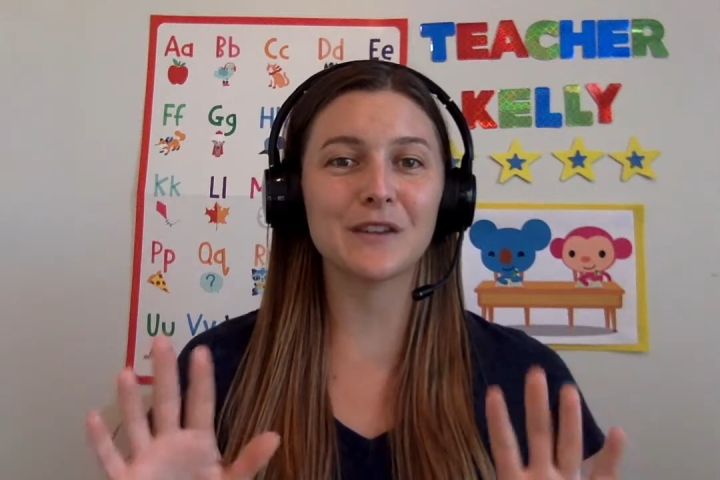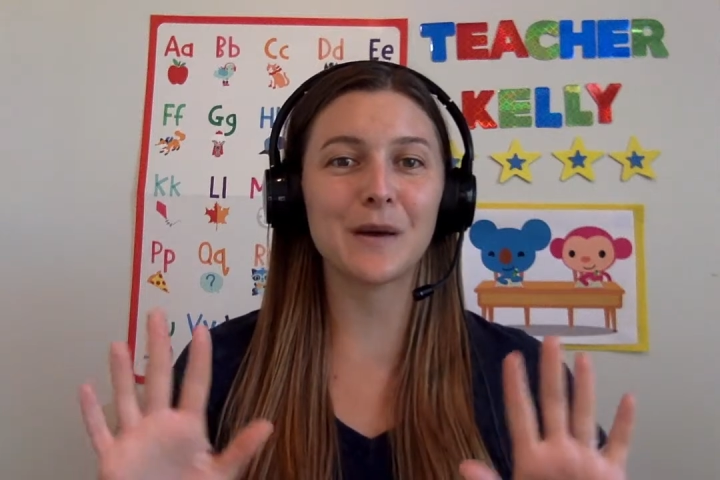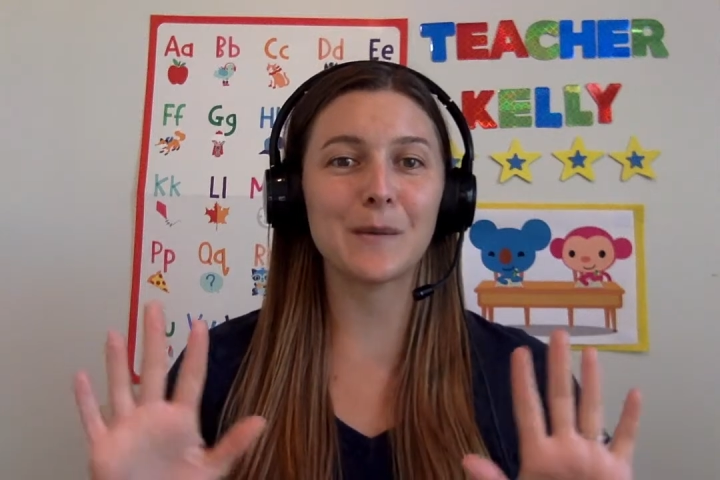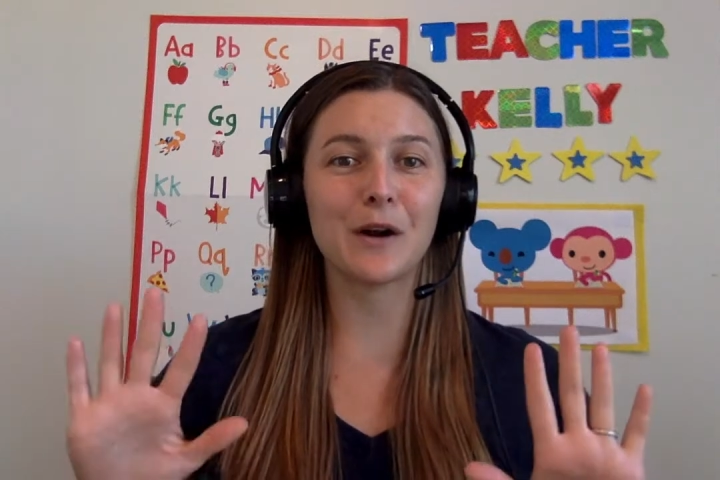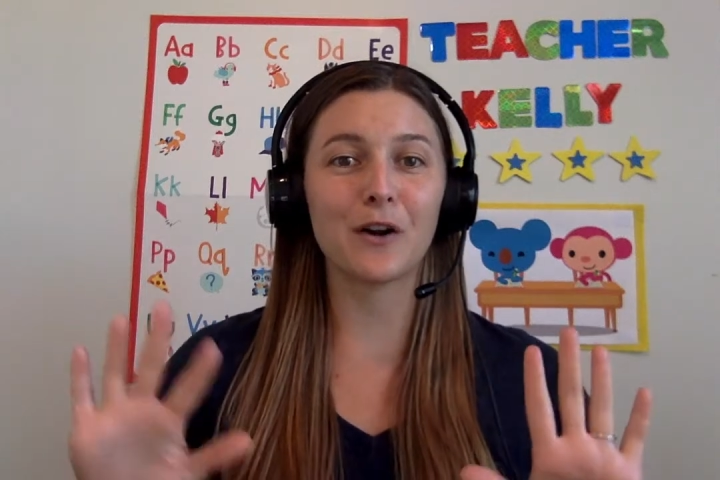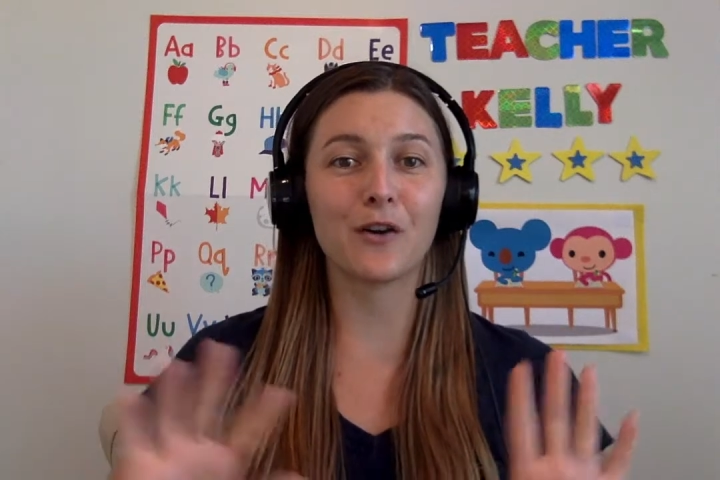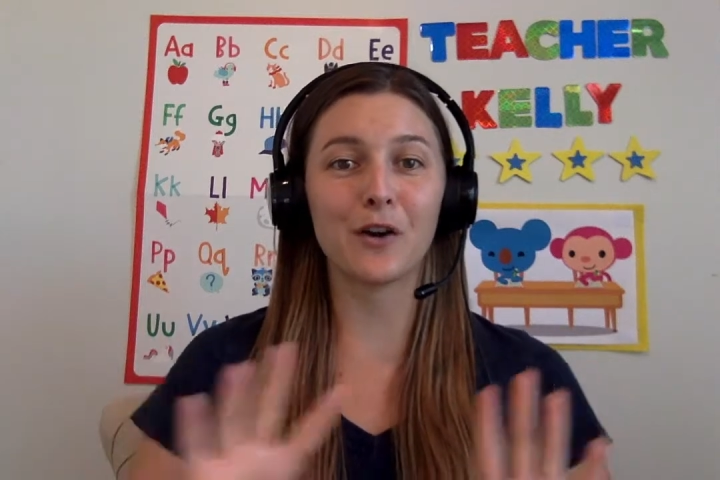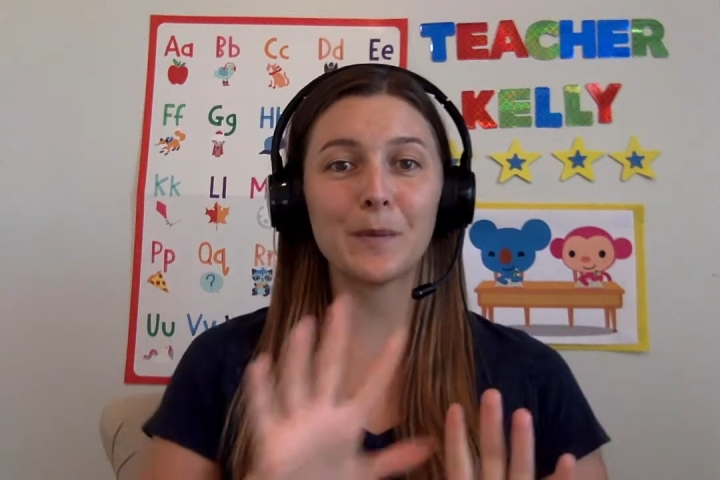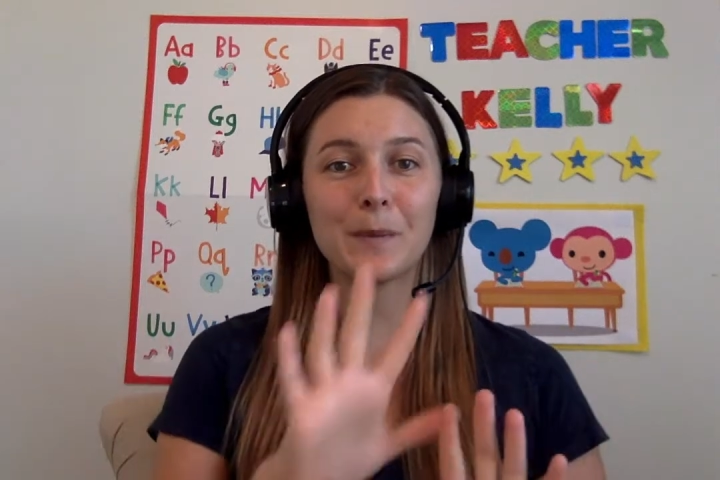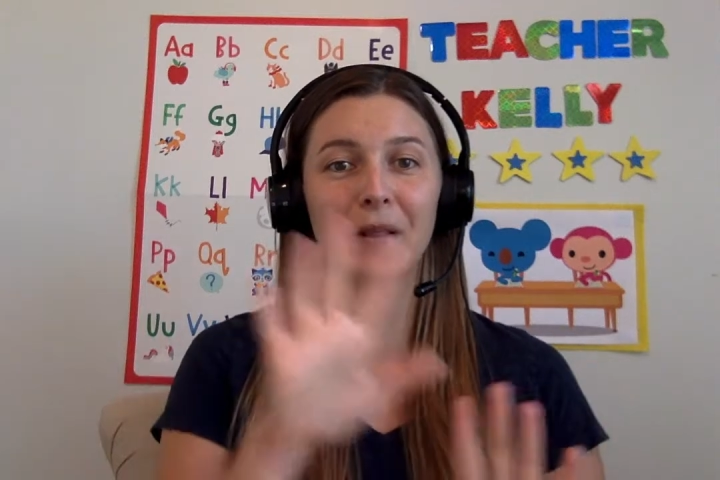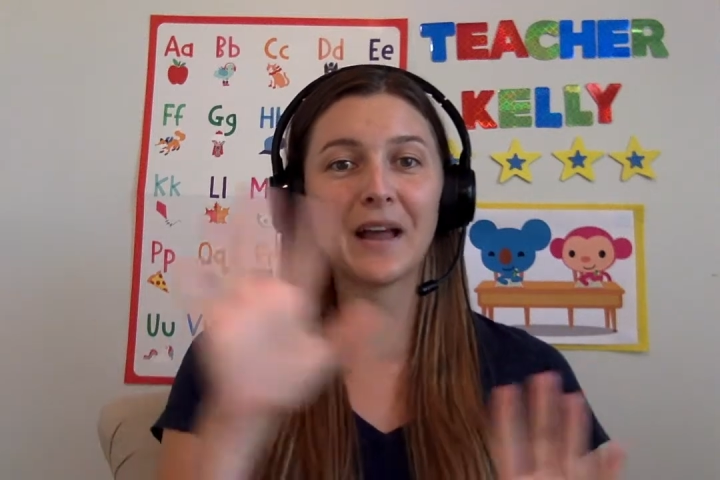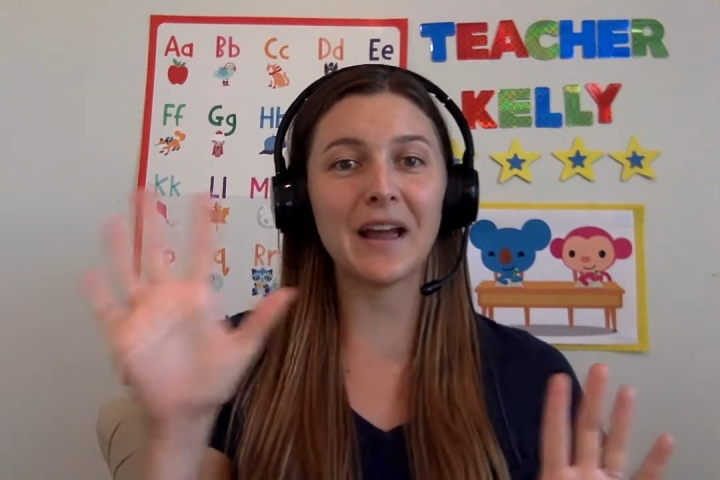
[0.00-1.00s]
Some are
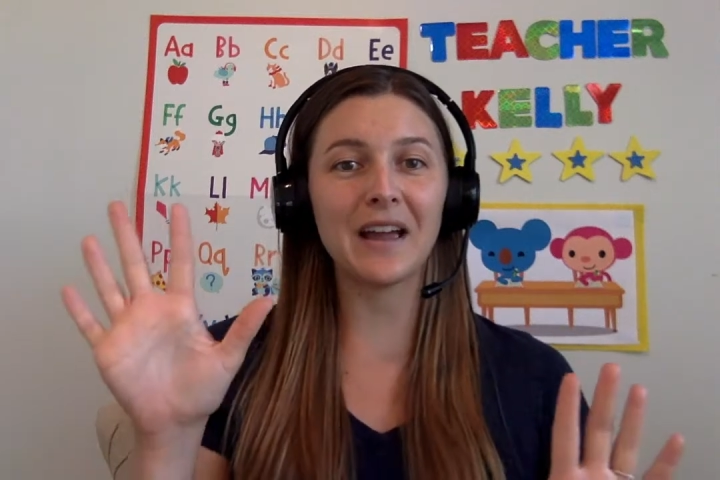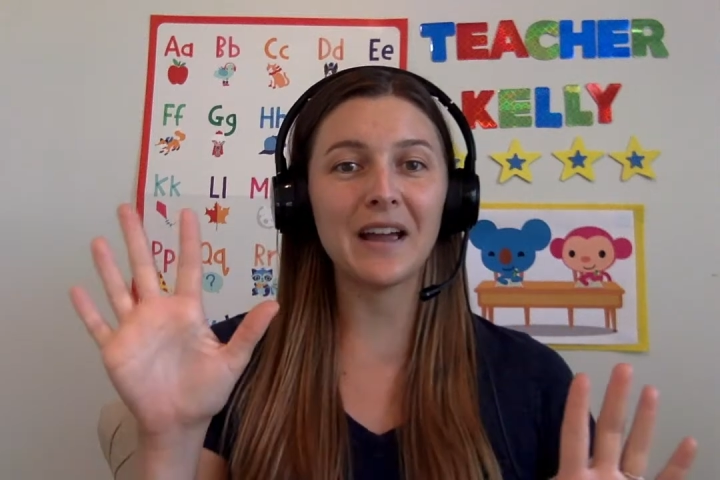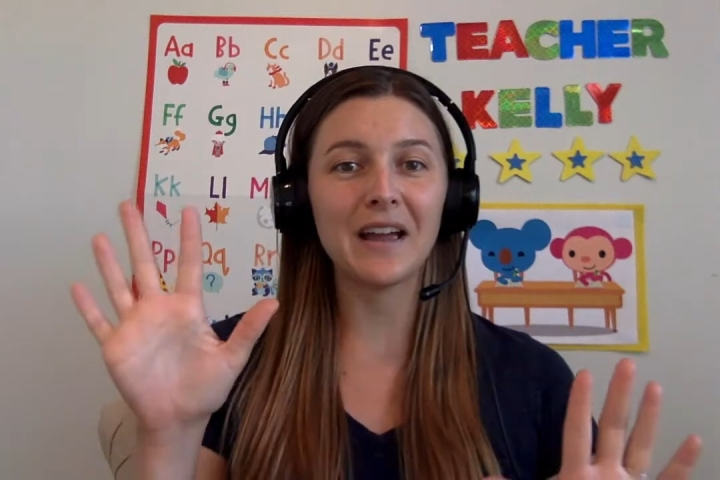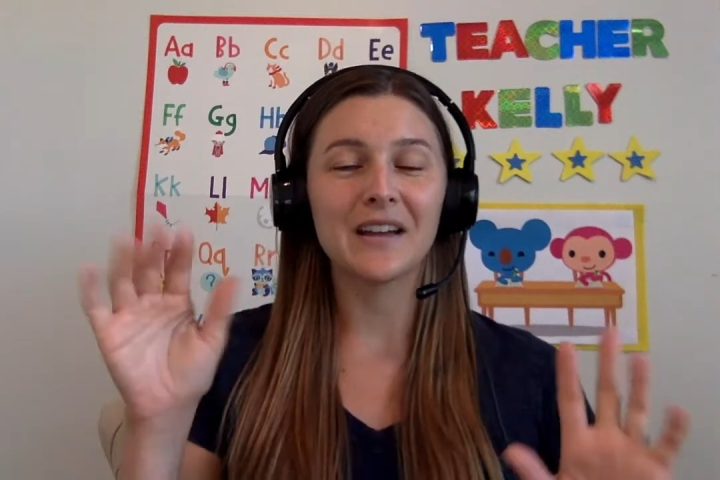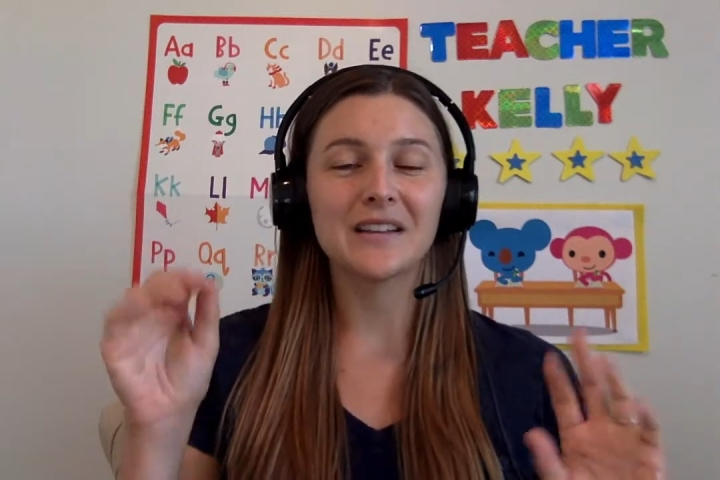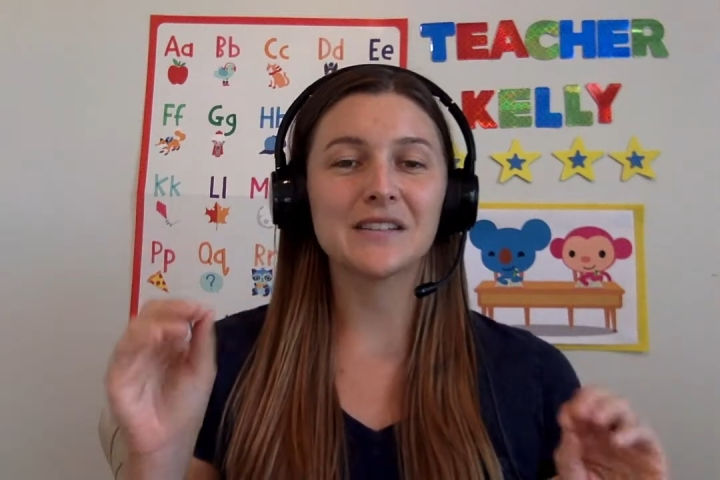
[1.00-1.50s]
group play,